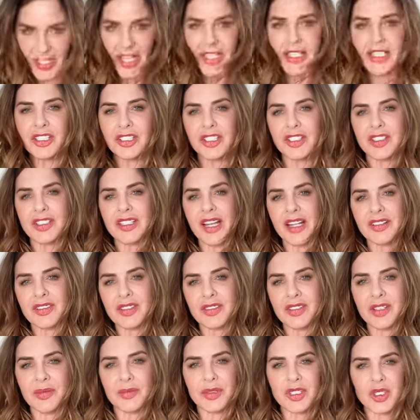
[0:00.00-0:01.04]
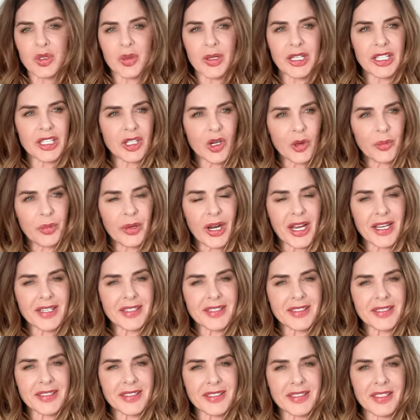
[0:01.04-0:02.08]
then it just nestles in between your
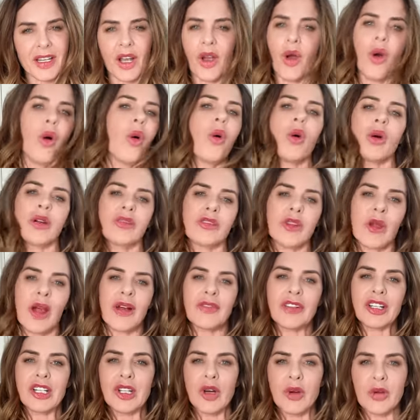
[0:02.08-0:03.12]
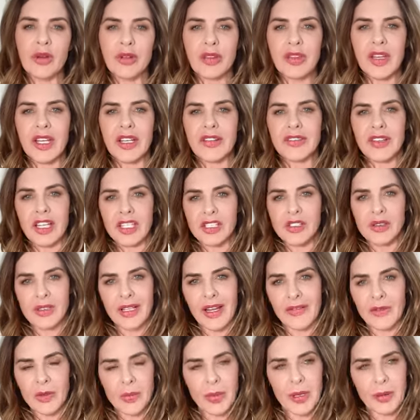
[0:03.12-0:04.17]
breasts. Or if you have a long thing, and then you can
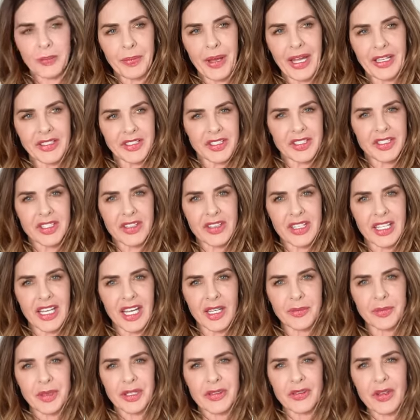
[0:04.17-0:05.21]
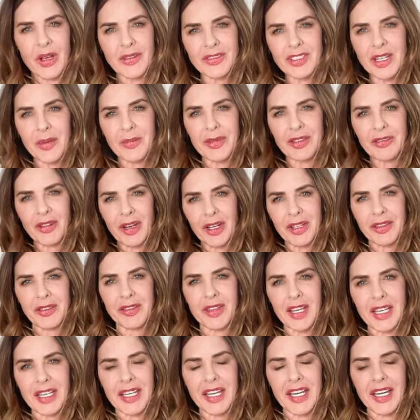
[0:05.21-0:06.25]
have a big pendant at the end. But if you have something very
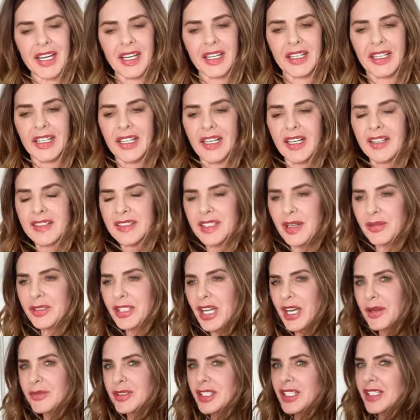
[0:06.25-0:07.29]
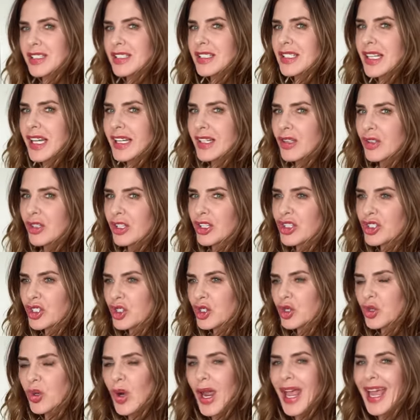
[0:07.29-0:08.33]
thick here, sometimes it's like on a
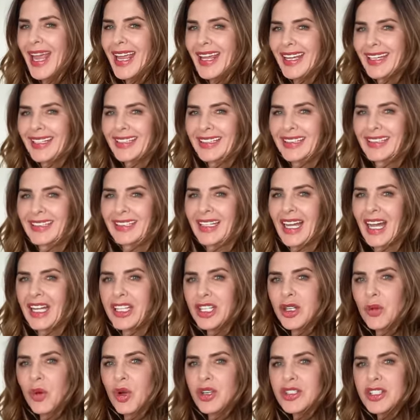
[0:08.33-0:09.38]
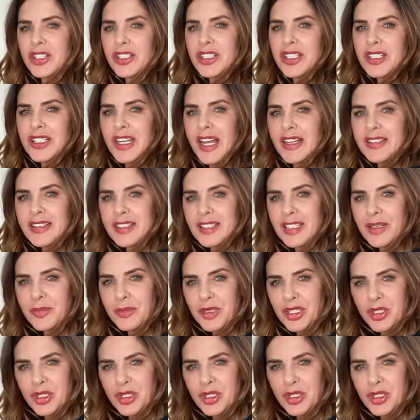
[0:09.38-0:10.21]
tray, and you want it to nestle in